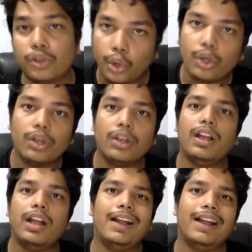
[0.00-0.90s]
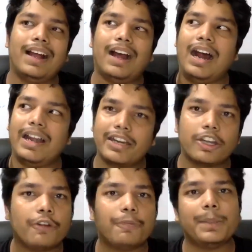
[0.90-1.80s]
Though
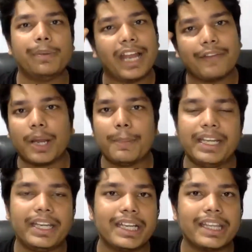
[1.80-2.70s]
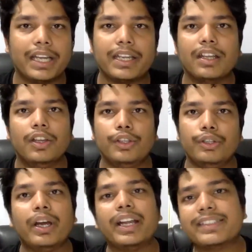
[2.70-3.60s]
100 of people have commented that
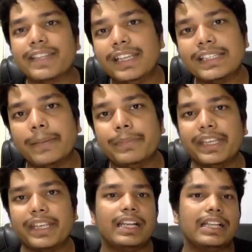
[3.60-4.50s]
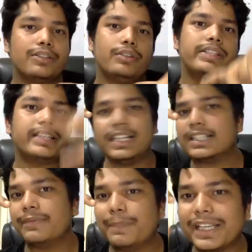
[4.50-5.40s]
you are saying something else on the
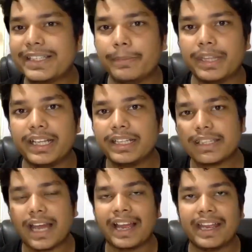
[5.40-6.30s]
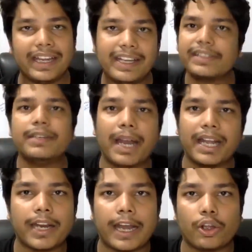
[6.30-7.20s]
sales page, something else. It doesn't
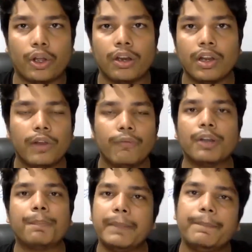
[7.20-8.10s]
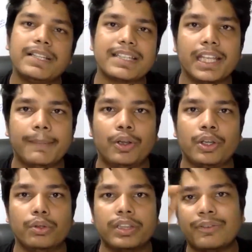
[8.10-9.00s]
matter at all what people say about
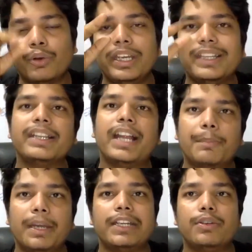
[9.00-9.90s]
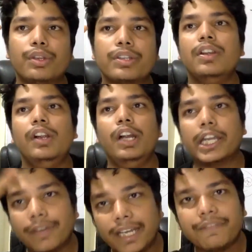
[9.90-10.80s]
you. The only thing that mattered was
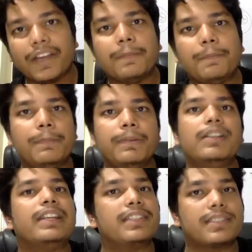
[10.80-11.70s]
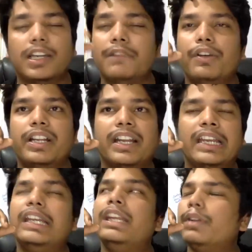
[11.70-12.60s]
25 people registered for that
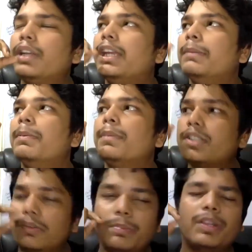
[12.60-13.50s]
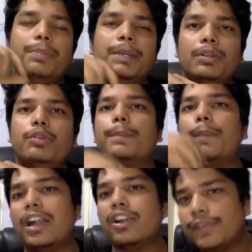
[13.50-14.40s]
time. Even I remember some of the people who are
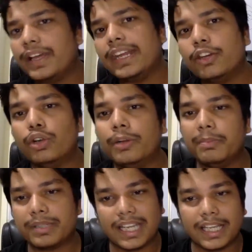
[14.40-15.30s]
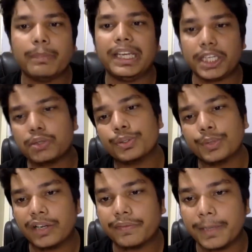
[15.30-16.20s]
part of the enrolled members, like Manish was
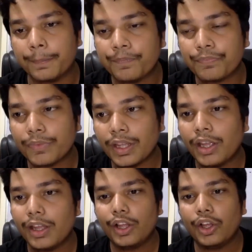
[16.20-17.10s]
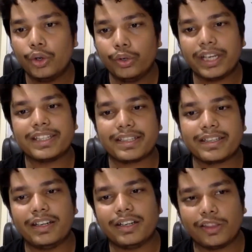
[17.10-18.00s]
one of them, who
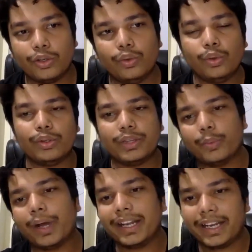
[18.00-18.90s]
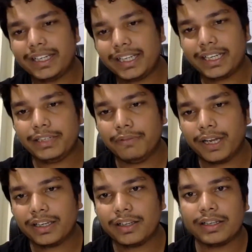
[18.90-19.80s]
registered through the 199
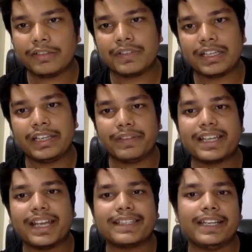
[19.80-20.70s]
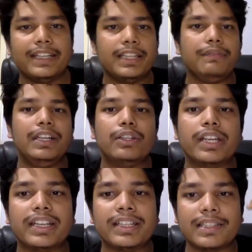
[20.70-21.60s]
one, in which I said in the video
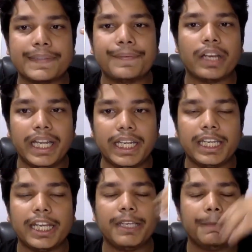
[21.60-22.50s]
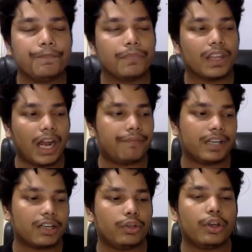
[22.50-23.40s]
that this is for 99.
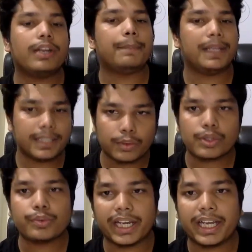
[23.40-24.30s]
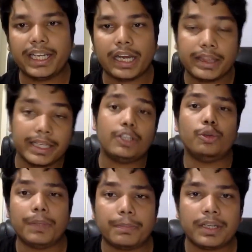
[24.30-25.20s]
After going on a page, it was 199. Then
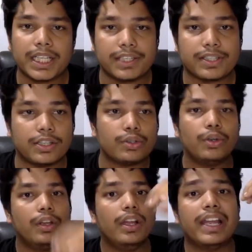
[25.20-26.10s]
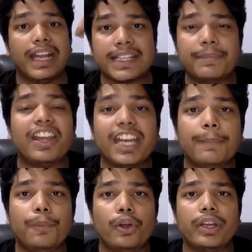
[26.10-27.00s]
two people registered. So it's very
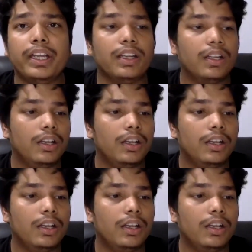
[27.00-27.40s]
important.